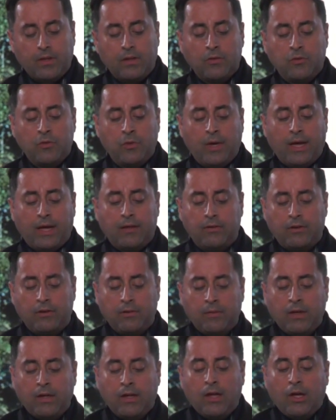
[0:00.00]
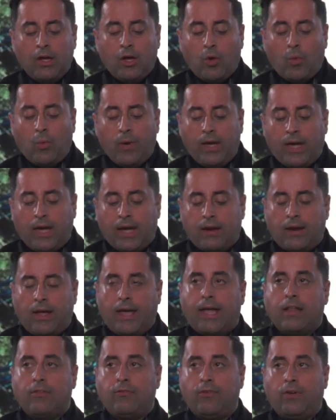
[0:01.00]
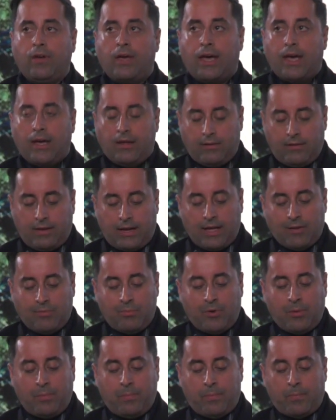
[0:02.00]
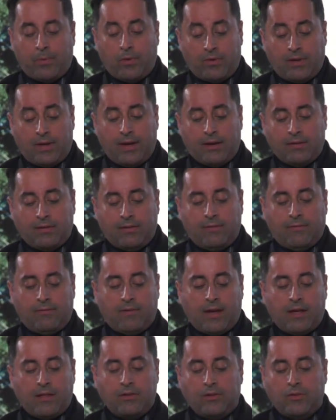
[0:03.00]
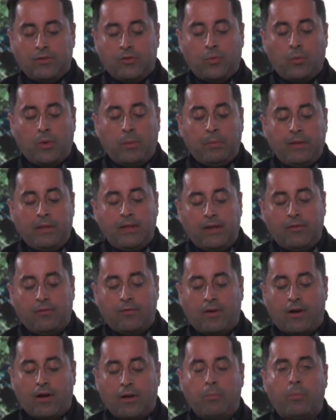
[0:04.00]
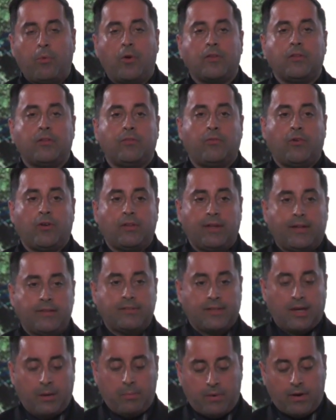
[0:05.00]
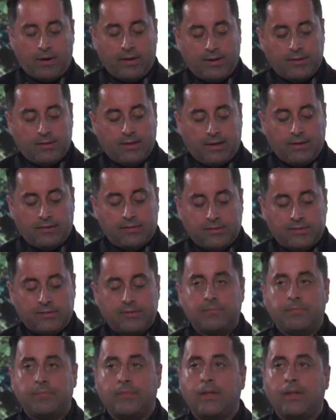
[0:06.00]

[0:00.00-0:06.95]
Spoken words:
Together, we can advocate and protect the values we believe are important for landscape architects.